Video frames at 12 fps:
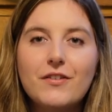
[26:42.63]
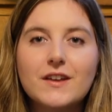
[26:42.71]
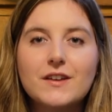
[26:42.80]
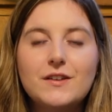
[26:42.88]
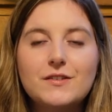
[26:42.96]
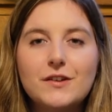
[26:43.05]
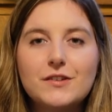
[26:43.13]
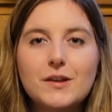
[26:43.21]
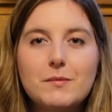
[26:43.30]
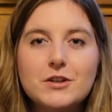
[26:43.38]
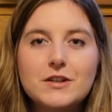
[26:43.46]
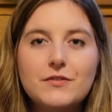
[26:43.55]
Thank you so, so
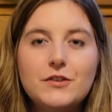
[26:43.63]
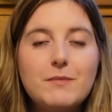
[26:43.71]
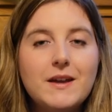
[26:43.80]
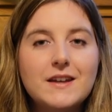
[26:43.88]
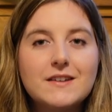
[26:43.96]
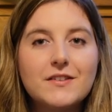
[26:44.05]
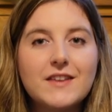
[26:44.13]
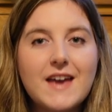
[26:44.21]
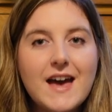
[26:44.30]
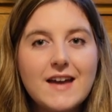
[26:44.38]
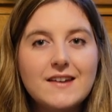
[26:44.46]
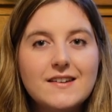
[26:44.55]
much if you've made it to the
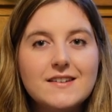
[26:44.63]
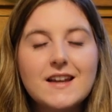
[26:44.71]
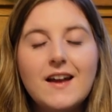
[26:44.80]
end.